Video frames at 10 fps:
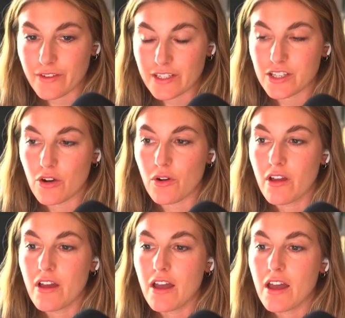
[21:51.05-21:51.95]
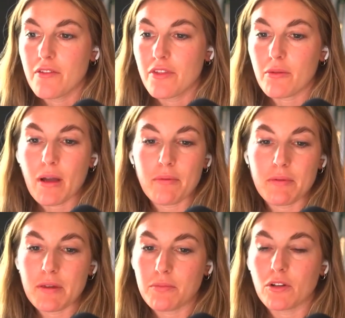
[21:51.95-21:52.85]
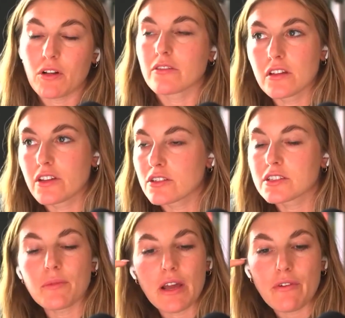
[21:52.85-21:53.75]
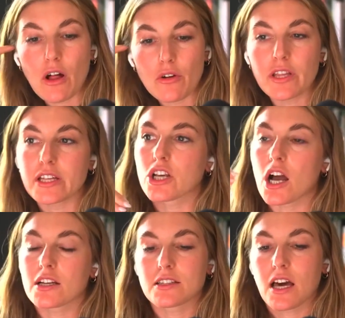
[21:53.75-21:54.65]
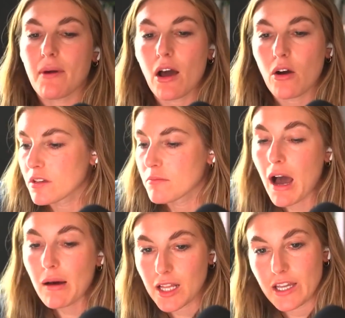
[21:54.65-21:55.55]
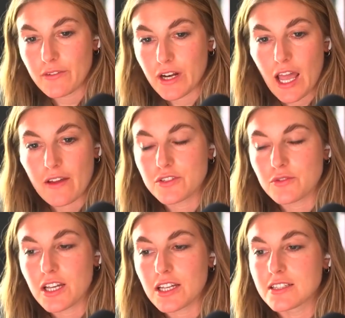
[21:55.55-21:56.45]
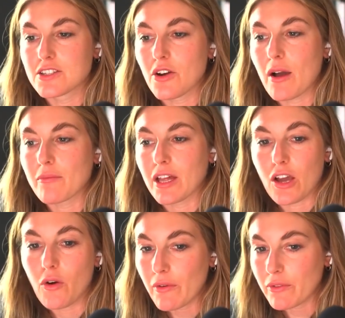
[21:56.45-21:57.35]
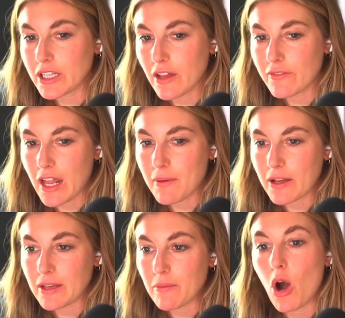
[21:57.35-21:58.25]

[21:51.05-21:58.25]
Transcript: And so there might be people, there's someone I follow who like talks a lot about mom life, and I have 2 kids. So I'm like, oh, I really love that about them.